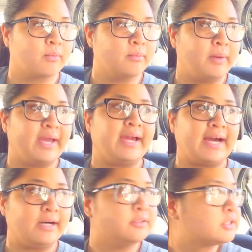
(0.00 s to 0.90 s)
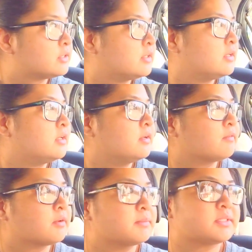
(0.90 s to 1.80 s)
my house
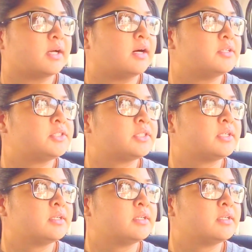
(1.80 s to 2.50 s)
for massage.